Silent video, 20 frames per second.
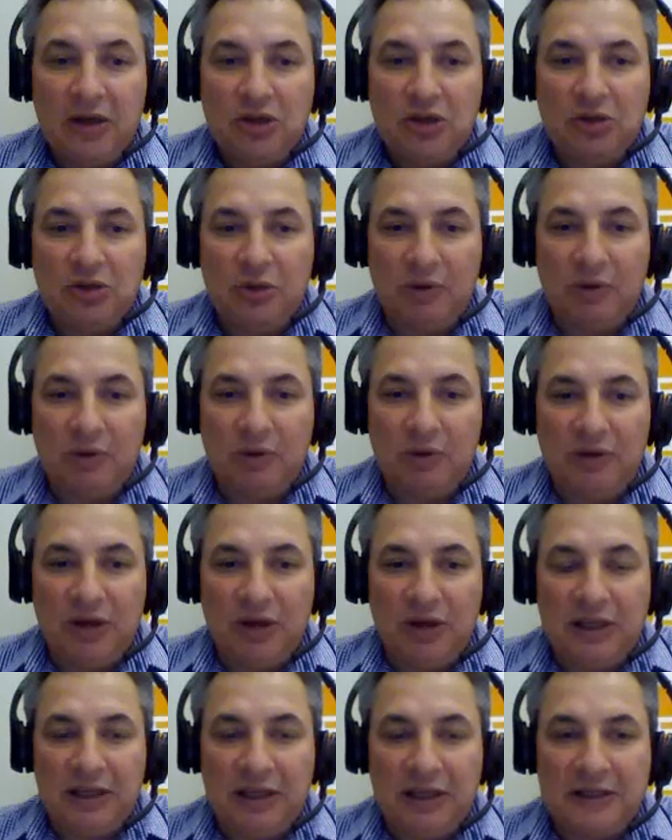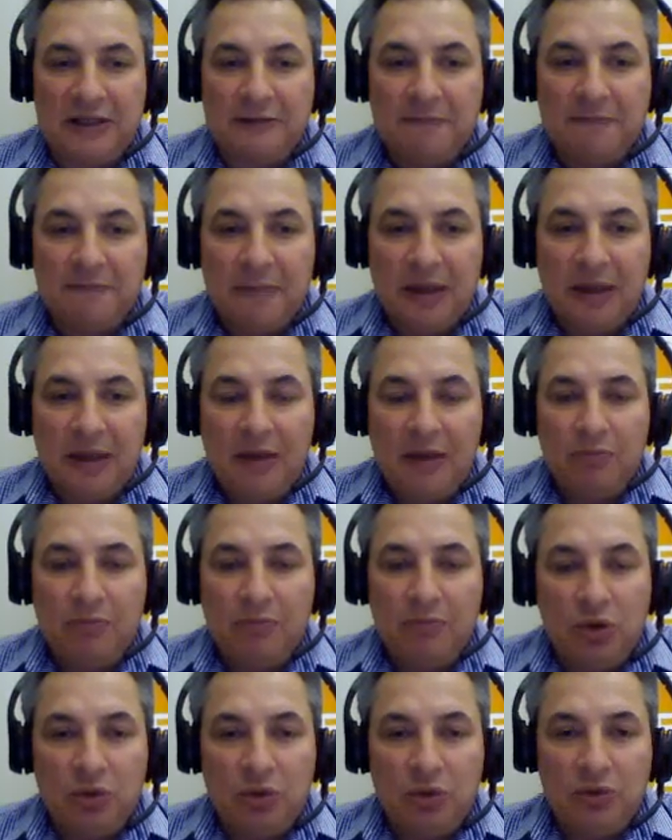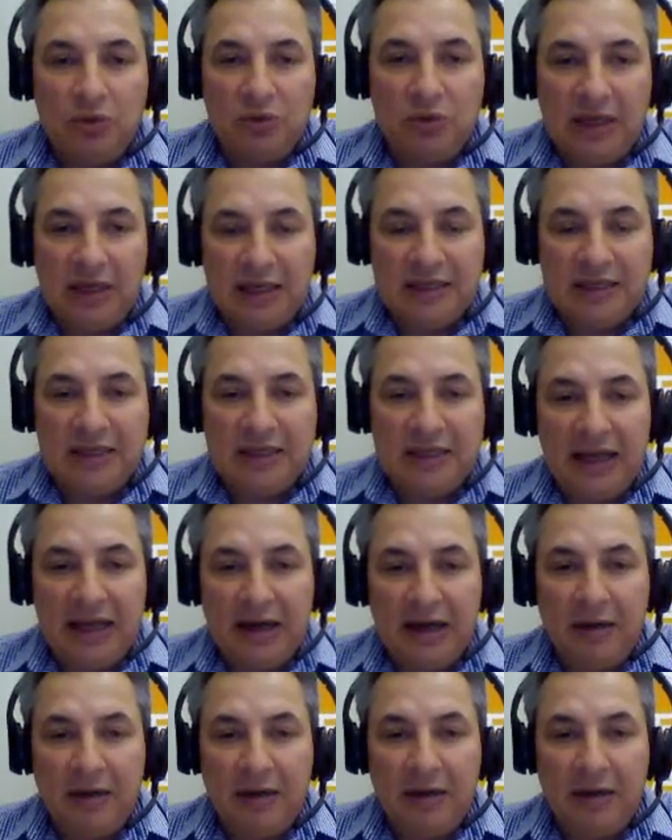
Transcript: So what we're finding is Moodle is now